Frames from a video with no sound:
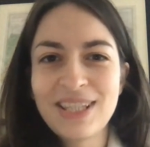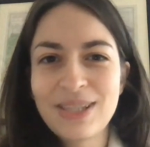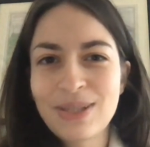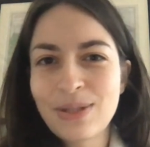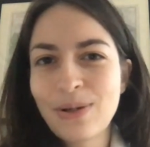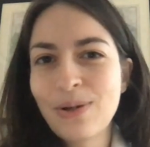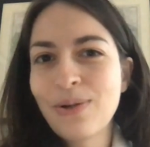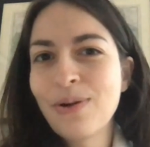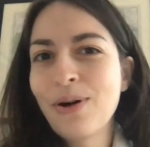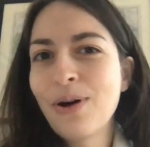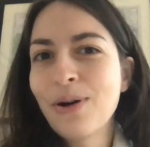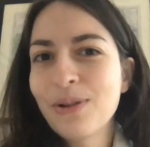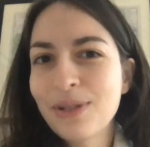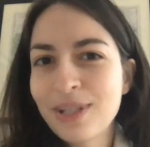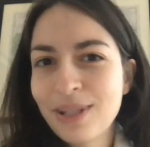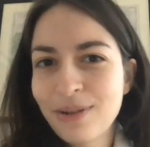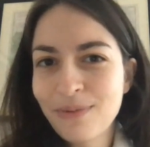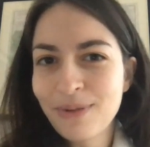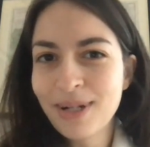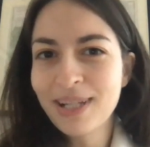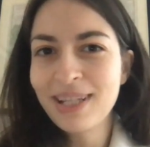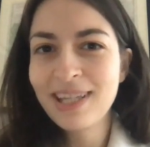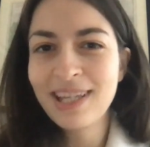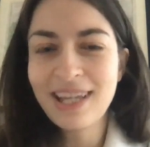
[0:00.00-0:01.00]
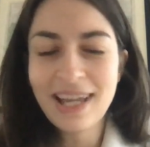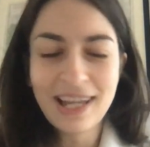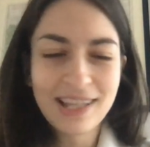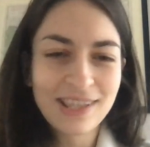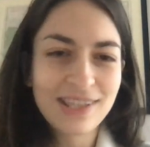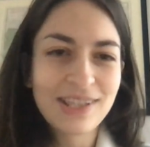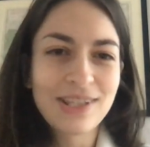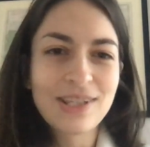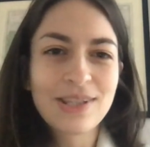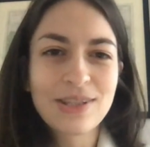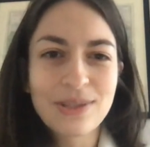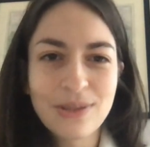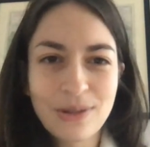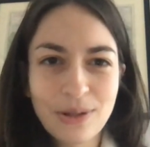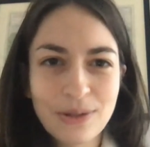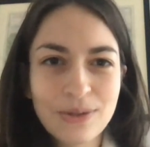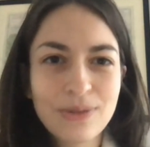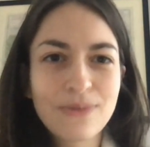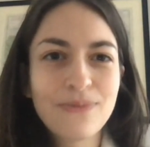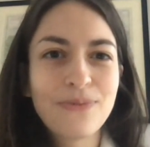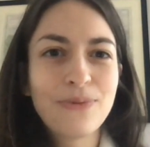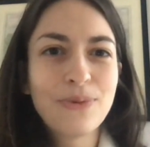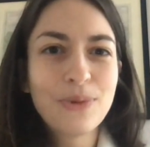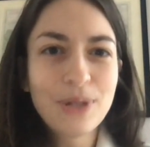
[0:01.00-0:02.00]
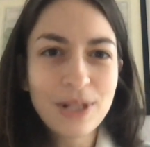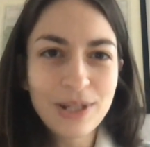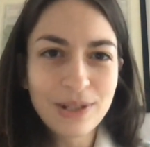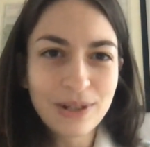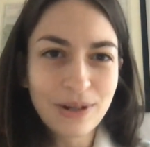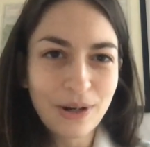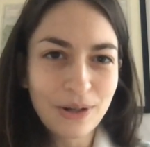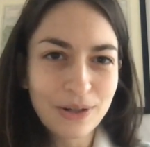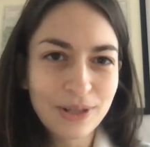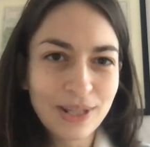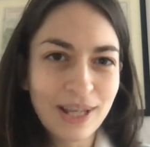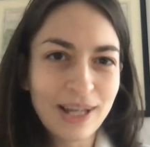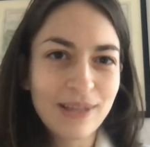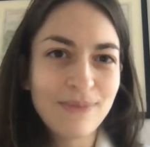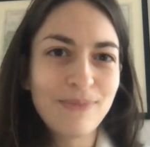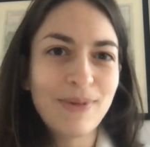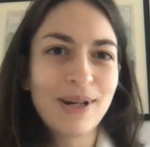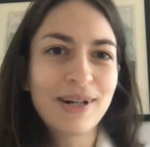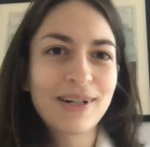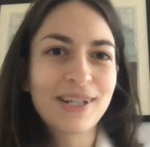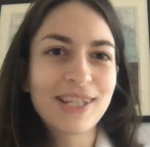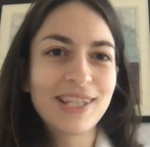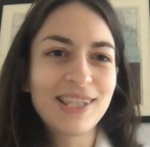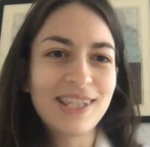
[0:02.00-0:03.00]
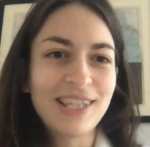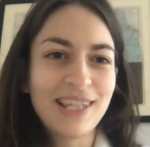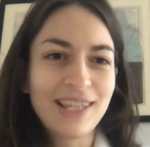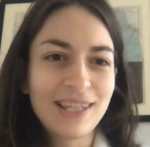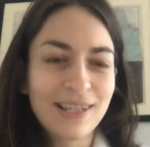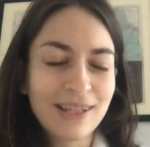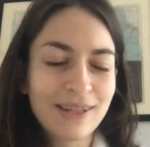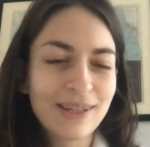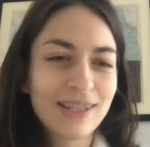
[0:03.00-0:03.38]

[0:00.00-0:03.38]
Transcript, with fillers: So only running ads is not fully online marketing.